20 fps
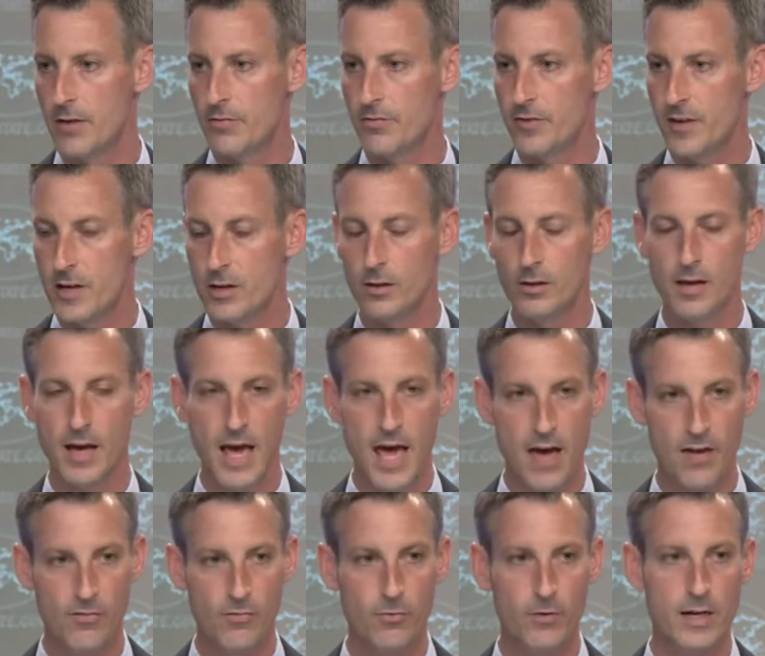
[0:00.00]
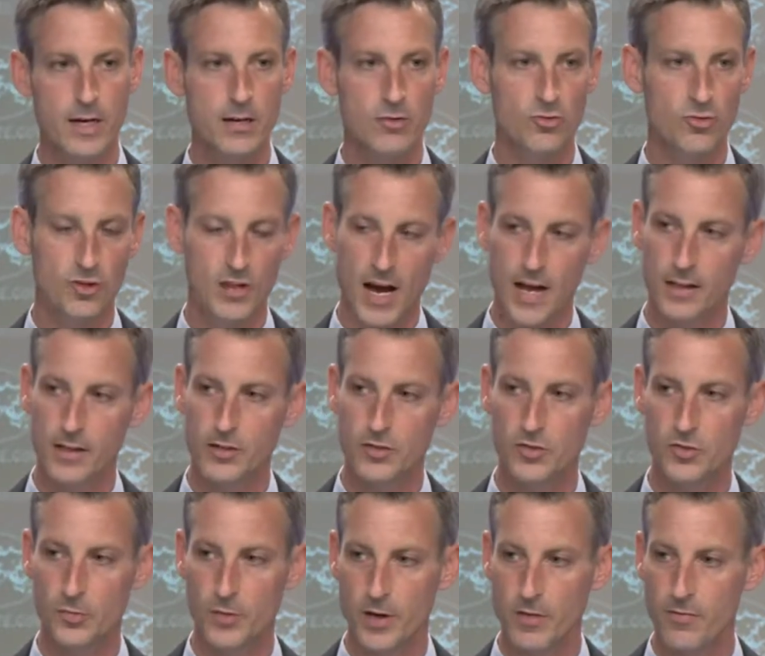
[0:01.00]
feel. Every
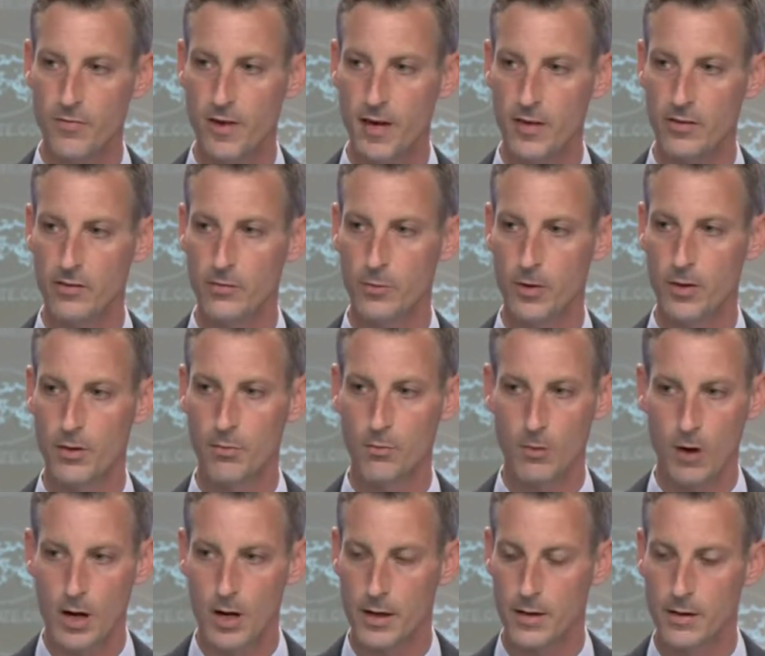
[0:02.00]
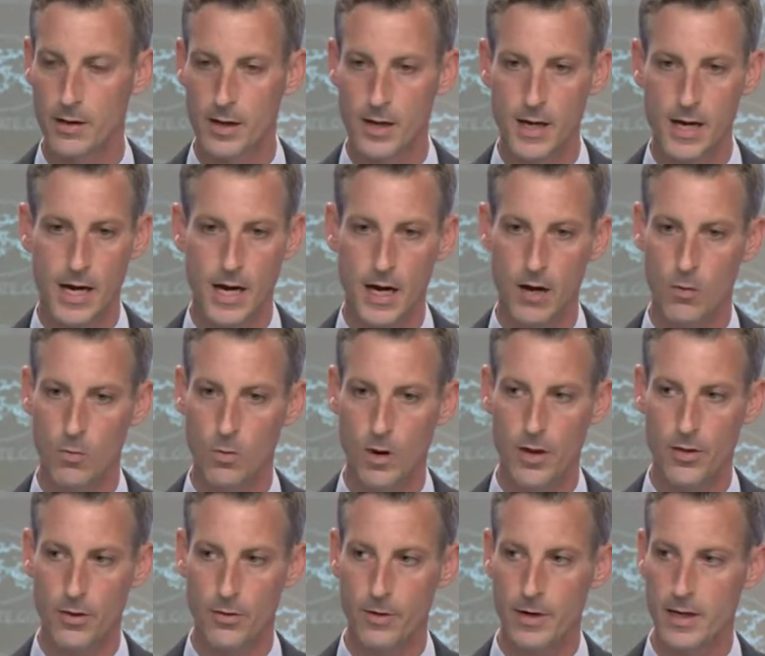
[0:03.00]
challenge we face with Iran,
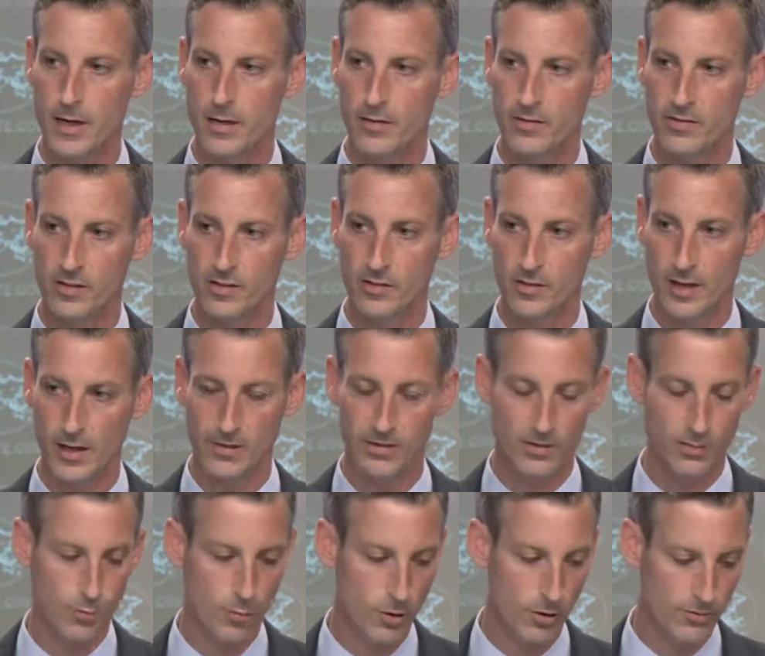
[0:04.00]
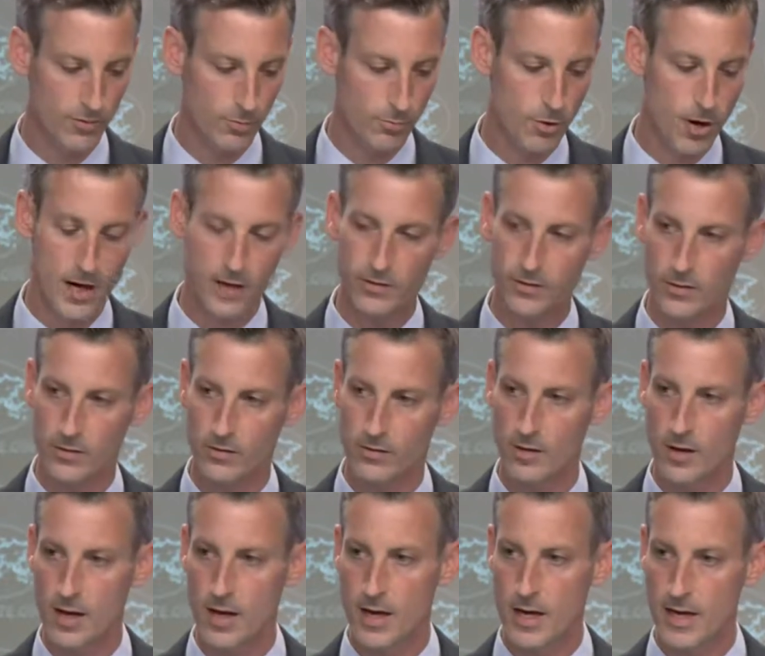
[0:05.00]
whether it is its support for
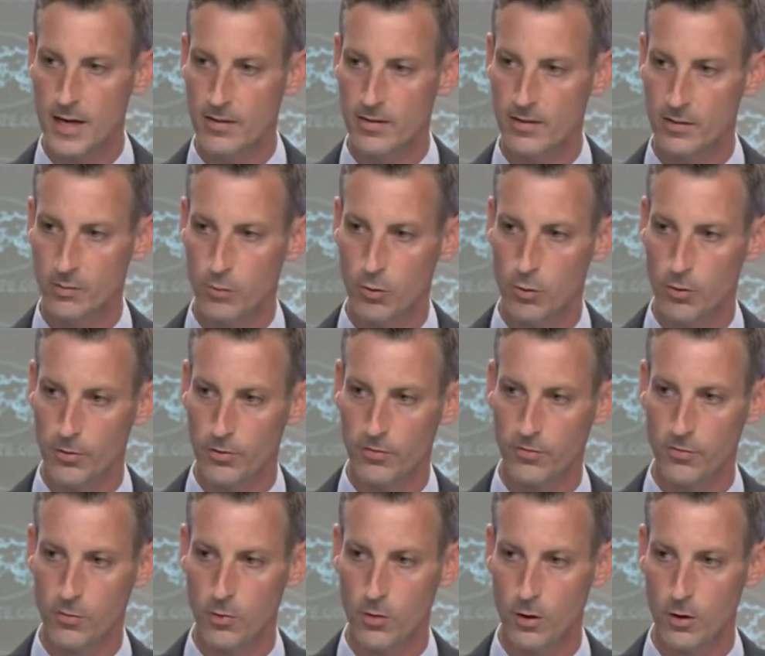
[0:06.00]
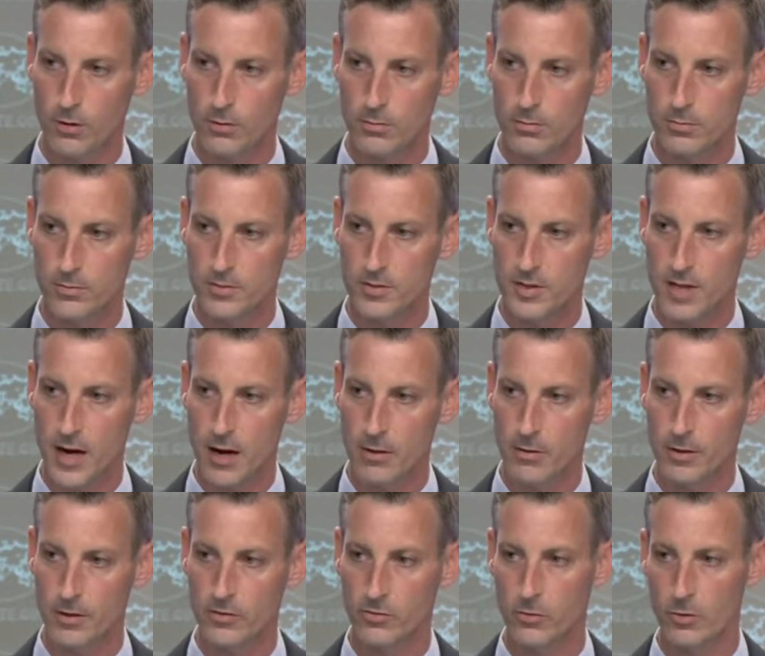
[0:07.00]
proxies, its support for
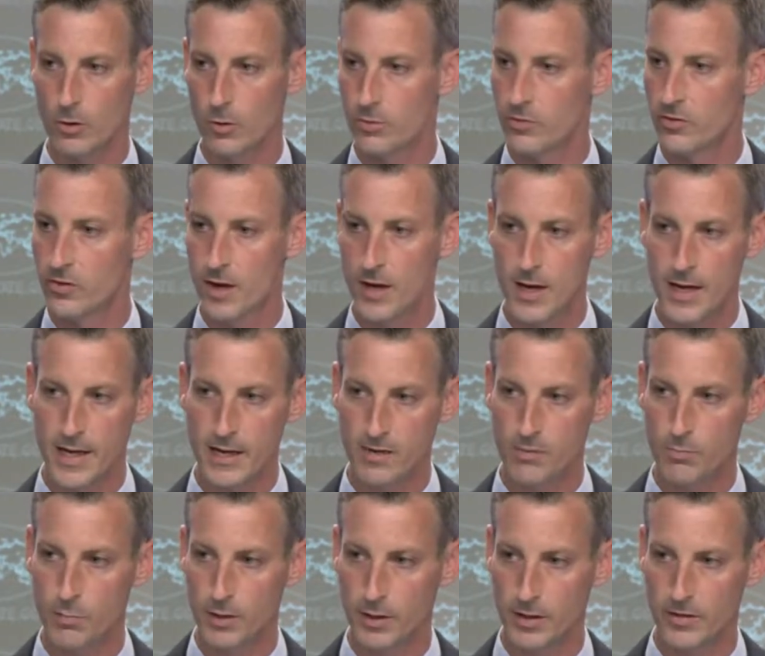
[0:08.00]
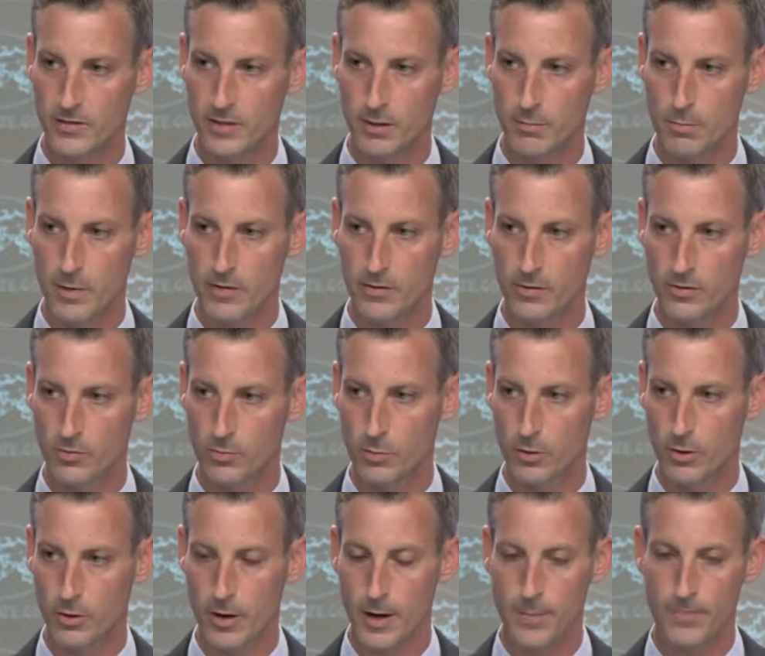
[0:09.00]
terrorist groups, its ballistic missiles
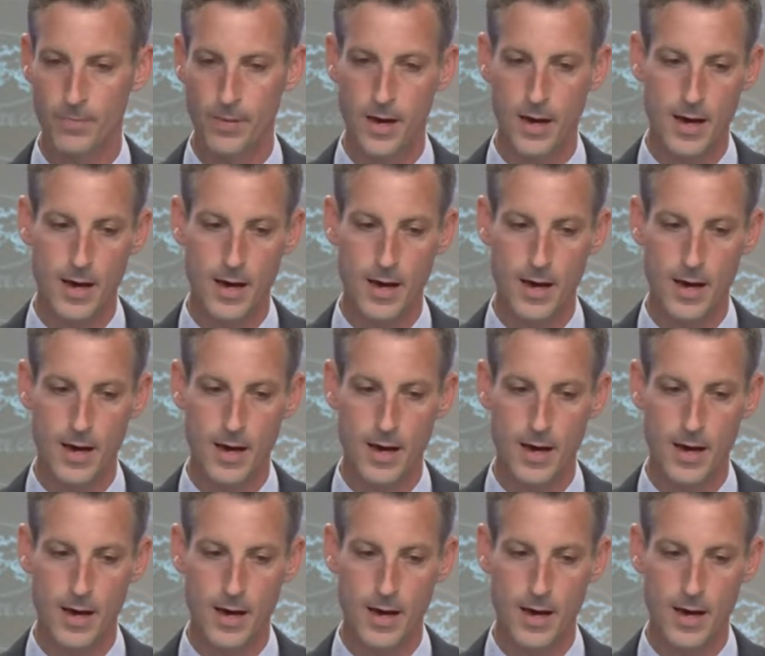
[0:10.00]
program,